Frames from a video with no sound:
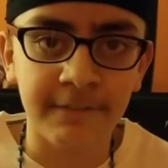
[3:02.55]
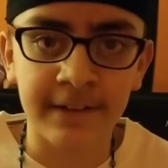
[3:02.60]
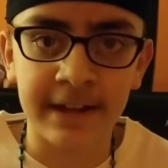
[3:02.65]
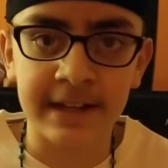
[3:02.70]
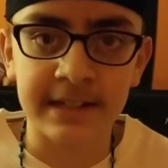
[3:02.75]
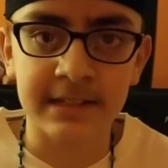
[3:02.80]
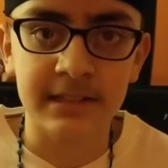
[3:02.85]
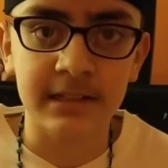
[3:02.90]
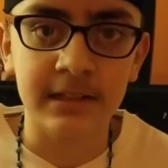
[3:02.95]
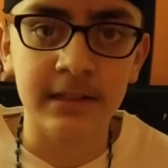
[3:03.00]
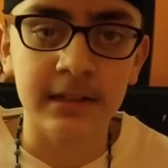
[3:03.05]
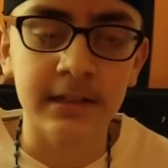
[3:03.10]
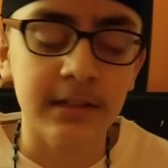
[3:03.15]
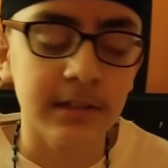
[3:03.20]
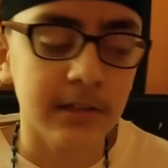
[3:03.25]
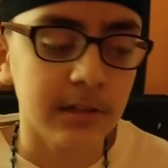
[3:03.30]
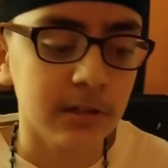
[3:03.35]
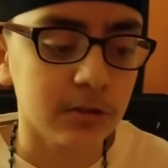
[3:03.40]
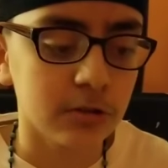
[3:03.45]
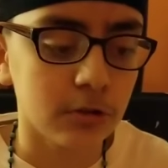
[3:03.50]
fasting.
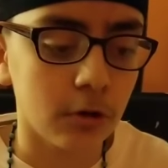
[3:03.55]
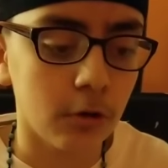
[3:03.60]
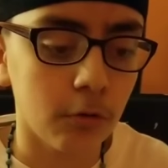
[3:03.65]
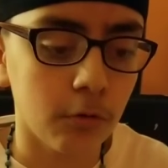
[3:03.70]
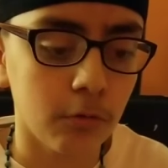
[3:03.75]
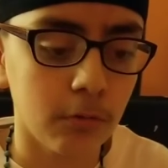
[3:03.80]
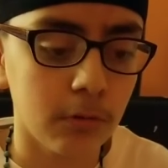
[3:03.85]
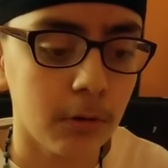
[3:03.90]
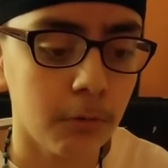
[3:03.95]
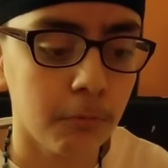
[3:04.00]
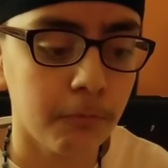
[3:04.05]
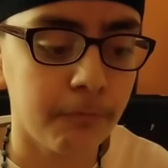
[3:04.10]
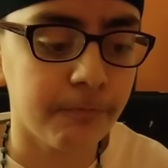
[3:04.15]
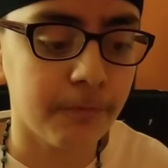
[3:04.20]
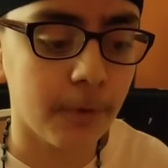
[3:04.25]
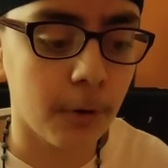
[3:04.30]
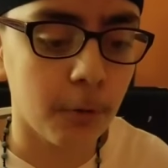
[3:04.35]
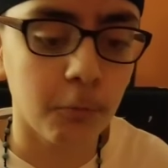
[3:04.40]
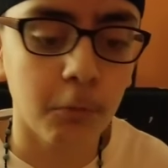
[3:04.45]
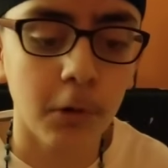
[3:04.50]
So
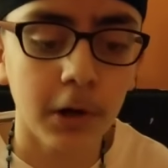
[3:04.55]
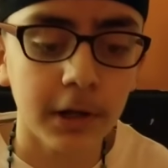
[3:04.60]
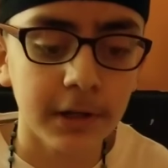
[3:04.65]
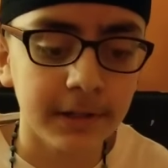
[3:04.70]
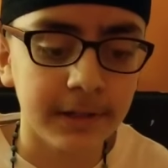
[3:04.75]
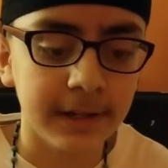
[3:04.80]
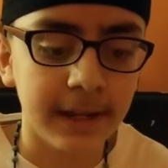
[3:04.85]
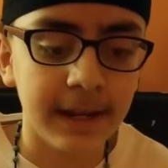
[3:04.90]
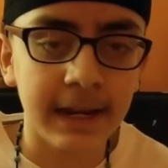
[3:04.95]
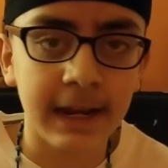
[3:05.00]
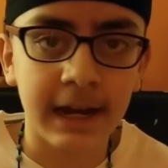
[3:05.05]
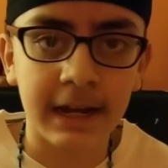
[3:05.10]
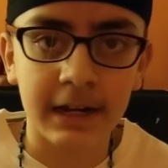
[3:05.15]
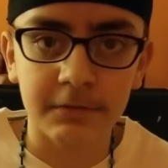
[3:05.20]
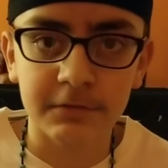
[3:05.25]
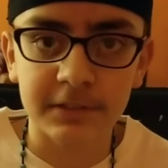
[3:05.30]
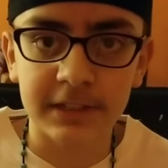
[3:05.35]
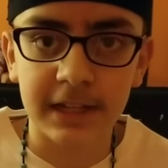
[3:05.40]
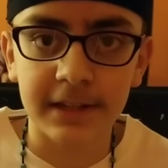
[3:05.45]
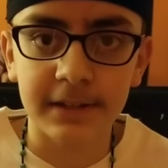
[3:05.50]
for one day out
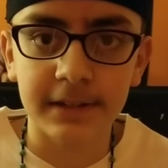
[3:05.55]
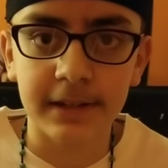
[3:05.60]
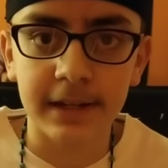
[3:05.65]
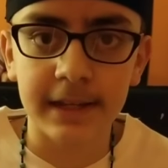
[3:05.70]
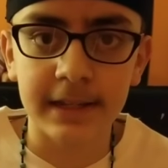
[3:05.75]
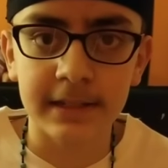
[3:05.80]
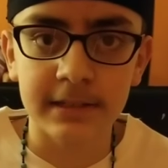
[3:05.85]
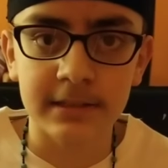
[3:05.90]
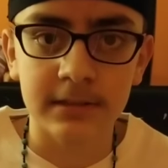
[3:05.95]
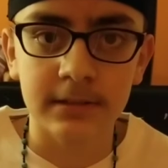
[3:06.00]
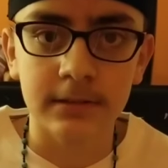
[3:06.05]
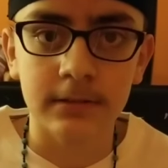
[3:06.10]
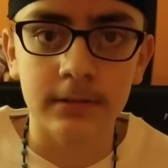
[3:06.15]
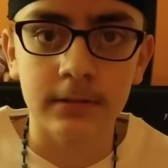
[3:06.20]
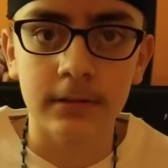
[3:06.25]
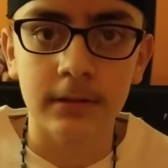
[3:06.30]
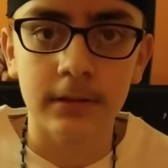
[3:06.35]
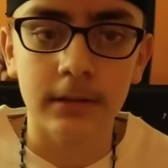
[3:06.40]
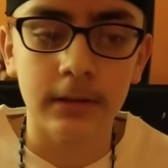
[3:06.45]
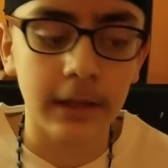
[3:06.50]
of 10 days,
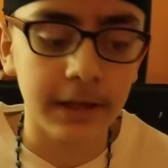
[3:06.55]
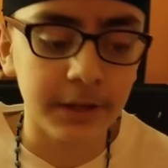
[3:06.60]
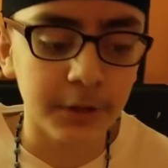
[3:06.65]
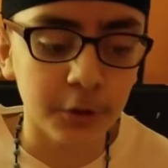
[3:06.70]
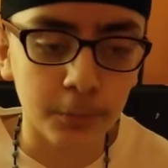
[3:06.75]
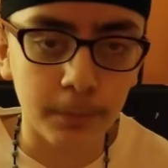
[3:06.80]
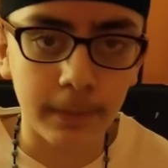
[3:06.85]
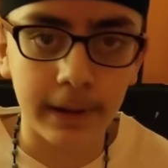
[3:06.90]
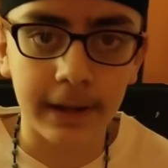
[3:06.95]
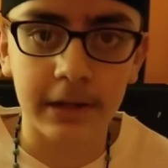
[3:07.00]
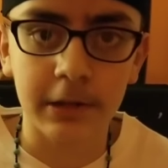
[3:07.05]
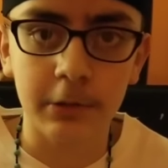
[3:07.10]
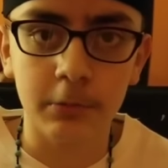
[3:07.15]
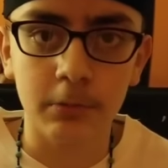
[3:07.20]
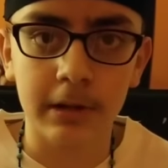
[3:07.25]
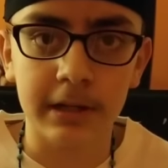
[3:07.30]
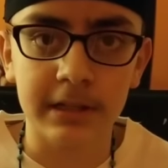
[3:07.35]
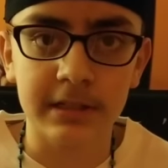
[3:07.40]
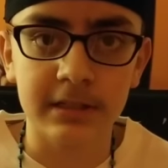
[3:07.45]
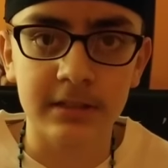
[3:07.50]
let your body
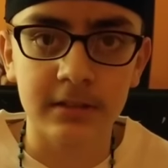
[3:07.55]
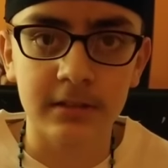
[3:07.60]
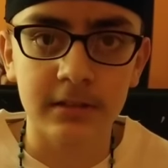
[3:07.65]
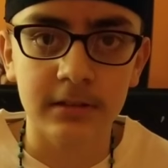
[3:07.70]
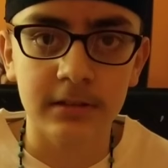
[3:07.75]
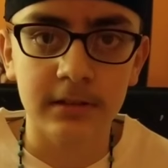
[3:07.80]
rest.